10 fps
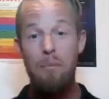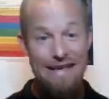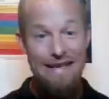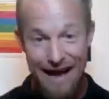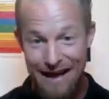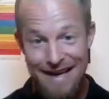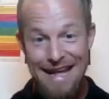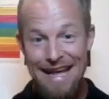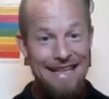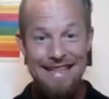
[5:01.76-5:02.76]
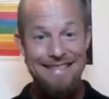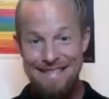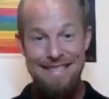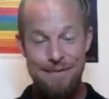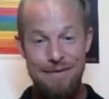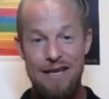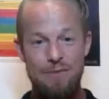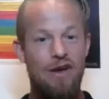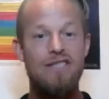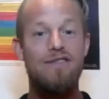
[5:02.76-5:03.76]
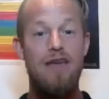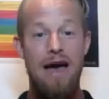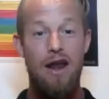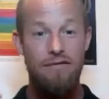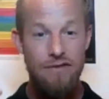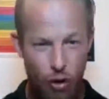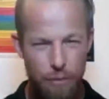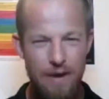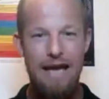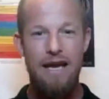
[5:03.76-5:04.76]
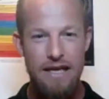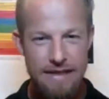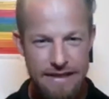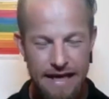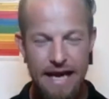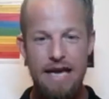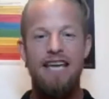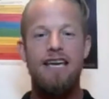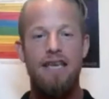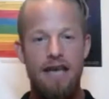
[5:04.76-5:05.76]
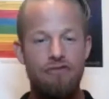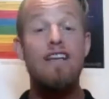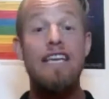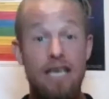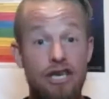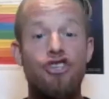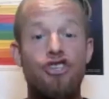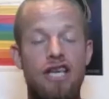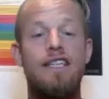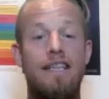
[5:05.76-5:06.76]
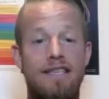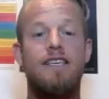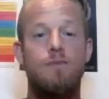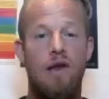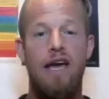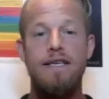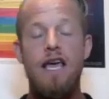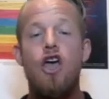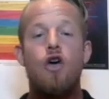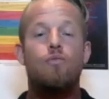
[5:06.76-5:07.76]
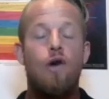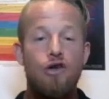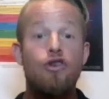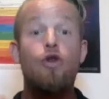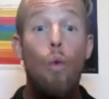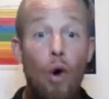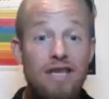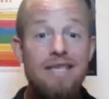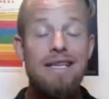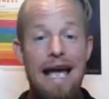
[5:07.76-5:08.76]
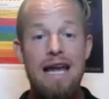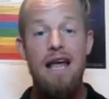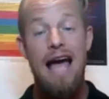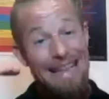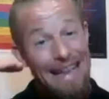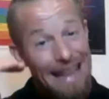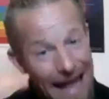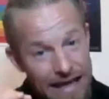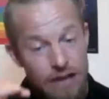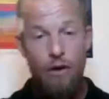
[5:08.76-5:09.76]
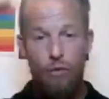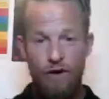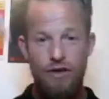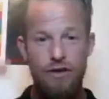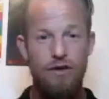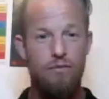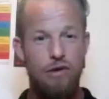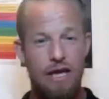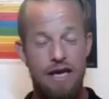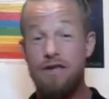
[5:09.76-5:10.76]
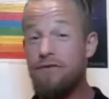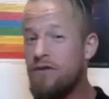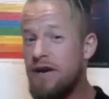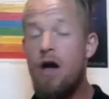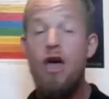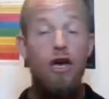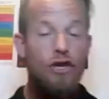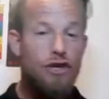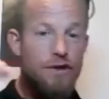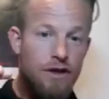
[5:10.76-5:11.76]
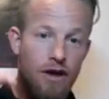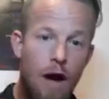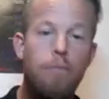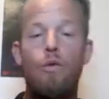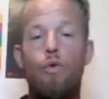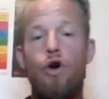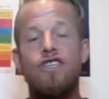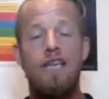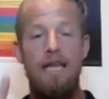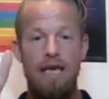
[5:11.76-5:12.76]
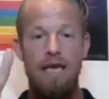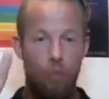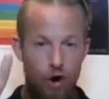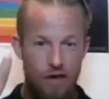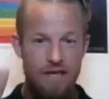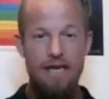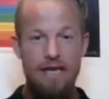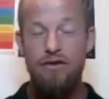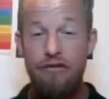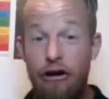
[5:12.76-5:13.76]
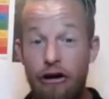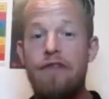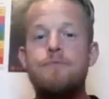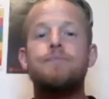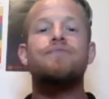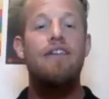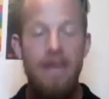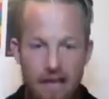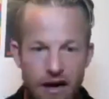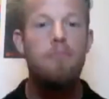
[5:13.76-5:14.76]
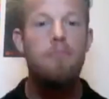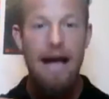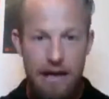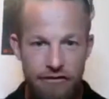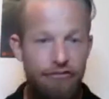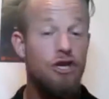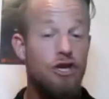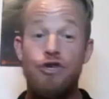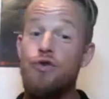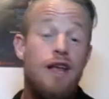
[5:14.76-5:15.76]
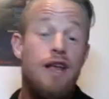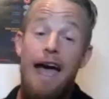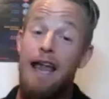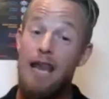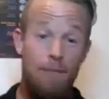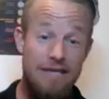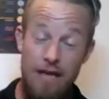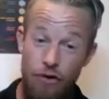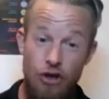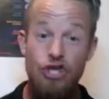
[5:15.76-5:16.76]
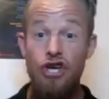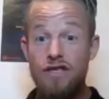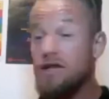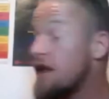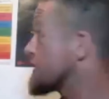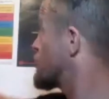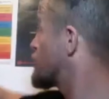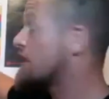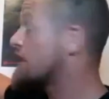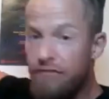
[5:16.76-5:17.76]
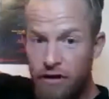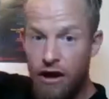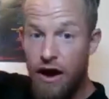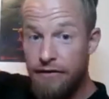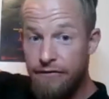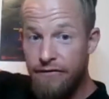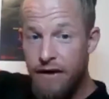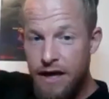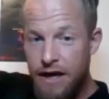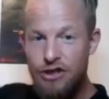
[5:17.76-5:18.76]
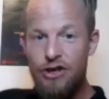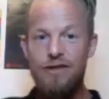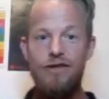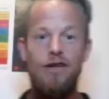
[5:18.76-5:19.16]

be done in the 60 minutes because of the amount of topic and understanding and reconditioning that takes place, but you can watch it later, and later I want you to complete it. So for now, just a couple of words in each of the 5, and then come back and fine tune. And let me tell you, just like the wheel of life, just